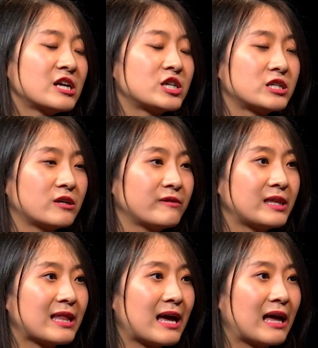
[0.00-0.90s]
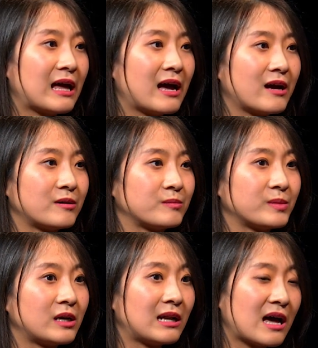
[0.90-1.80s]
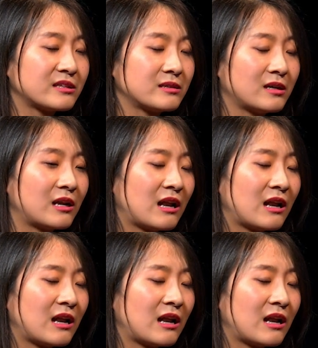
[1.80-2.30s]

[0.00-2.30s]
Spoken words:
showing that a